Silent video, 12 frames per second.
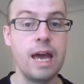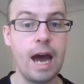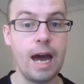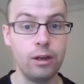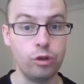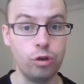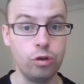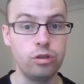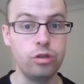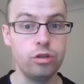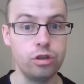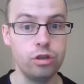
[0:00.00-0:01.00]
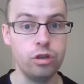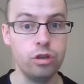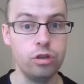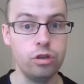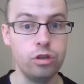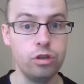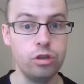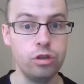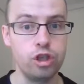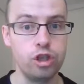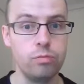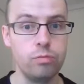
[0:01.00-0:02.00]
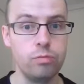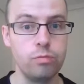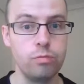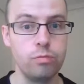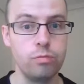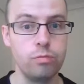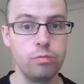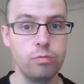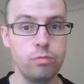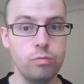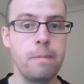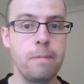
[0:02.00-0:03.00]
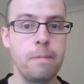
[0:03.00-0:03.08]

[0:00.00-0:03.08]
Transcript: at a doctor's surgery, a small building,